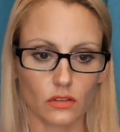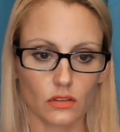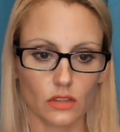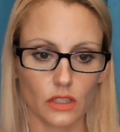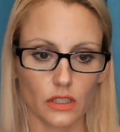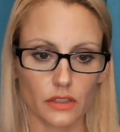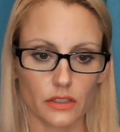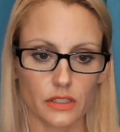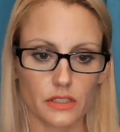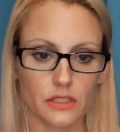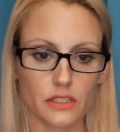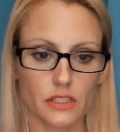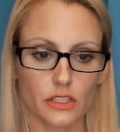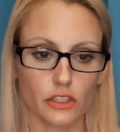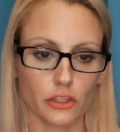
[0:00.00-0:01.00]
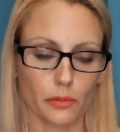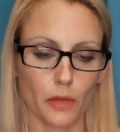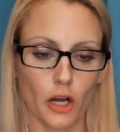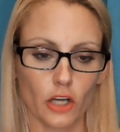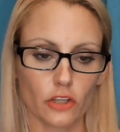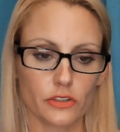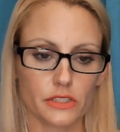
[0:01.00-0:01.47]
This is a
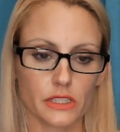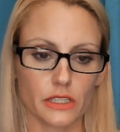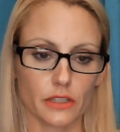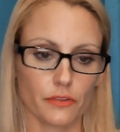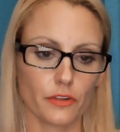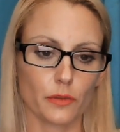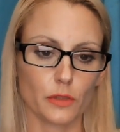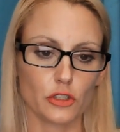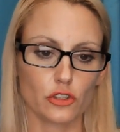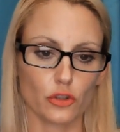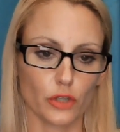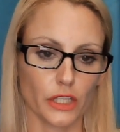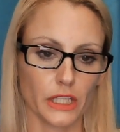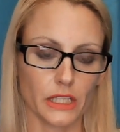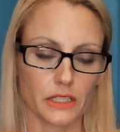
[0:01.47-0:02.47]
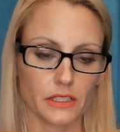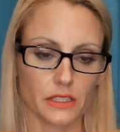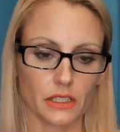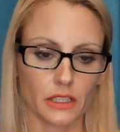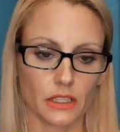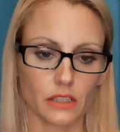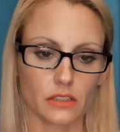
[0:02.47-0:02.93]
democracy. If the majority is
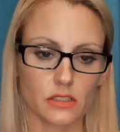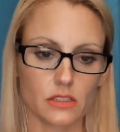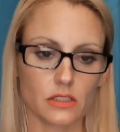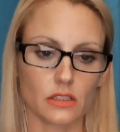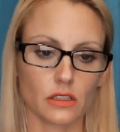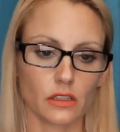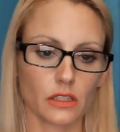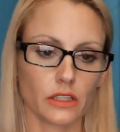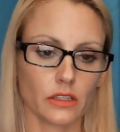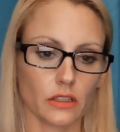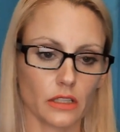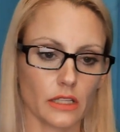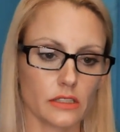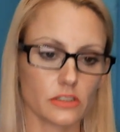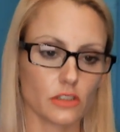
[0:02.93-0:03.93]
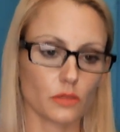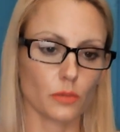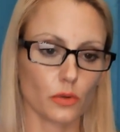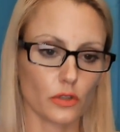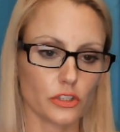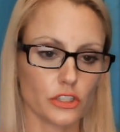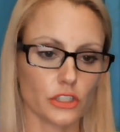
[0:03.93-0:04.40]
against legalized
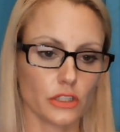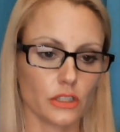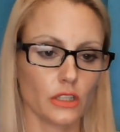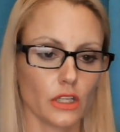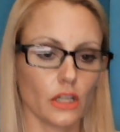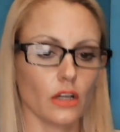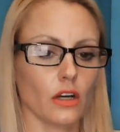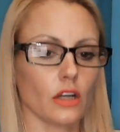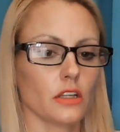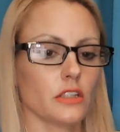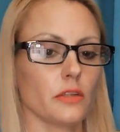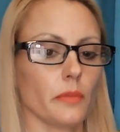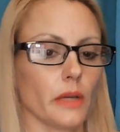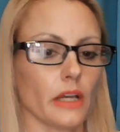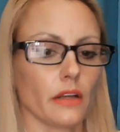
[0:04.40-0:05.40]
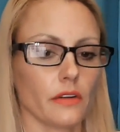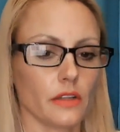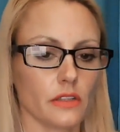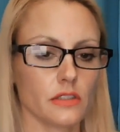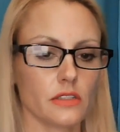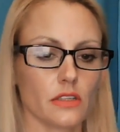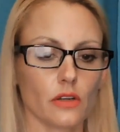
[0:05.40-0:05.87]
abortion on demand, and
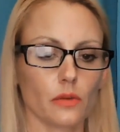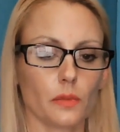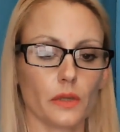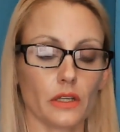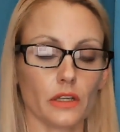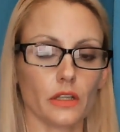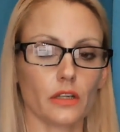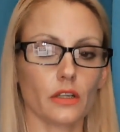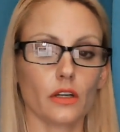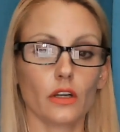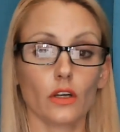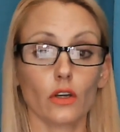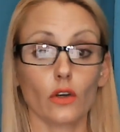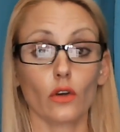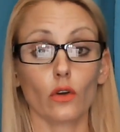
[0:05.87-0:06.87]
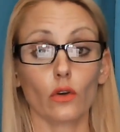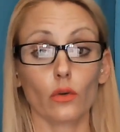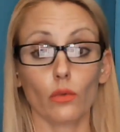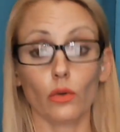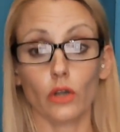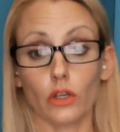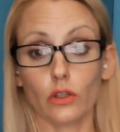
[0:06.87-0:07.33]
so be it.
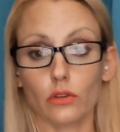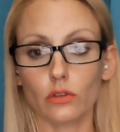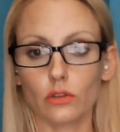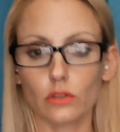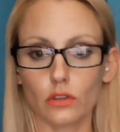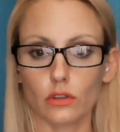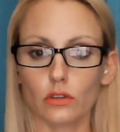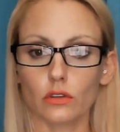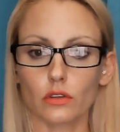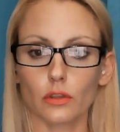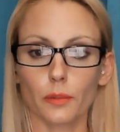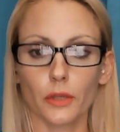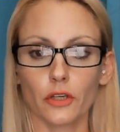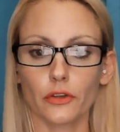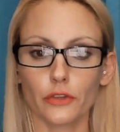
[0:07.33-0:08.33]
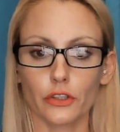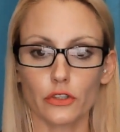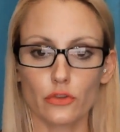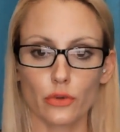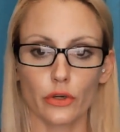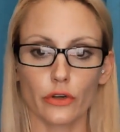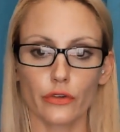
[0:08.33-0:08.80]
Well, apparently
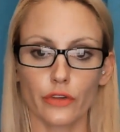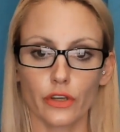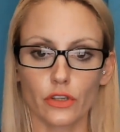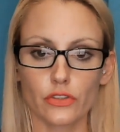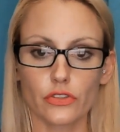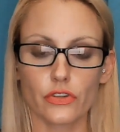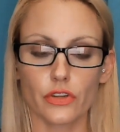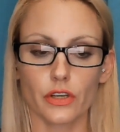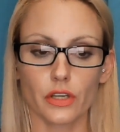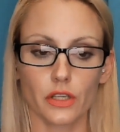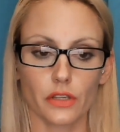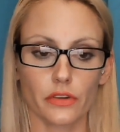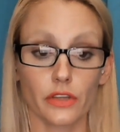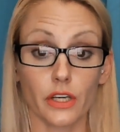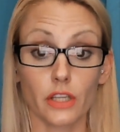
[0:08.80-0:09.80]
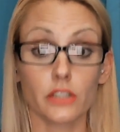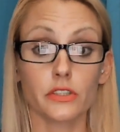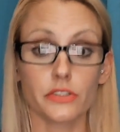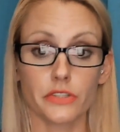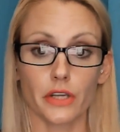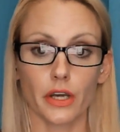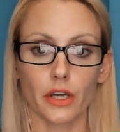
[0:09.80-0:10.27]
Twitter thinks that they
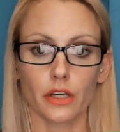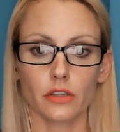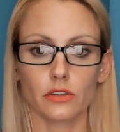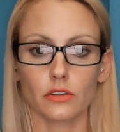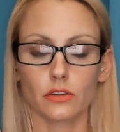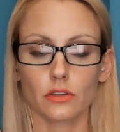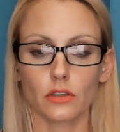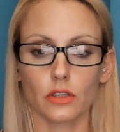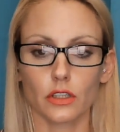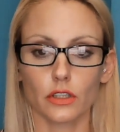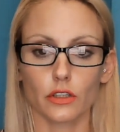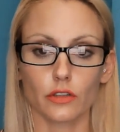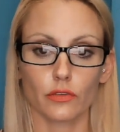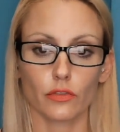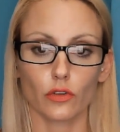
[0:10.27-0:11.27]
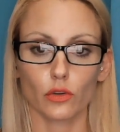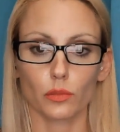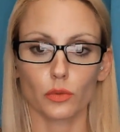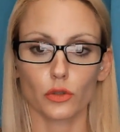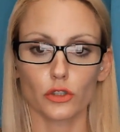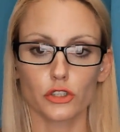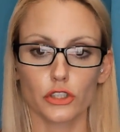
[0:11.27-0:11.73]
decide if
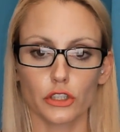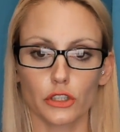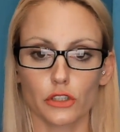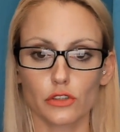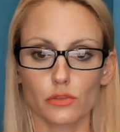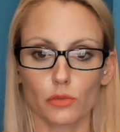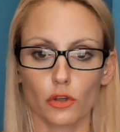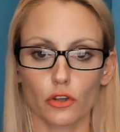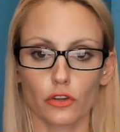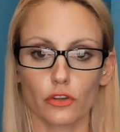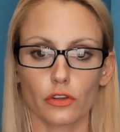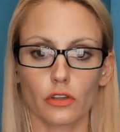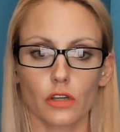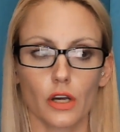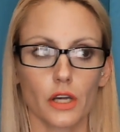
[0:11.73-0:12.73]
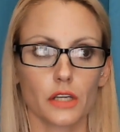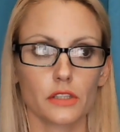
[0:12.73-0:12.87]
abortion is murder or not.